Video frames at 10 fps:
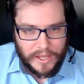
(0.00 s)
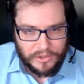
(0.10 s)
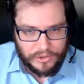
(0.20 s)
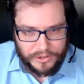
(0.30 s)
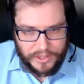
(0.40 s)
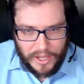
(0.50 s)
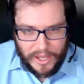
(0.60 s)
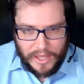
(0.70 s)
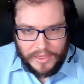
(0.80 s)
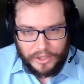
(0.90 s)
handled.
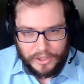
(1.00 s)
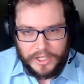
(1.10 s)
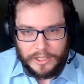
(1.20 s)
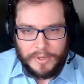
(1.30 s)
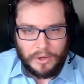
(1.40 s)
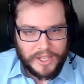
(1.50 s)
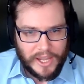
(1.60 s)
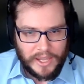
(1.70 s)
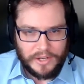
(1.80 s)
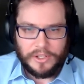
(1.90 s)
They'll need to be able to
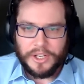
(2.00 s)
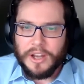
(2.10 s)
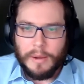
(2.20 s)
handle a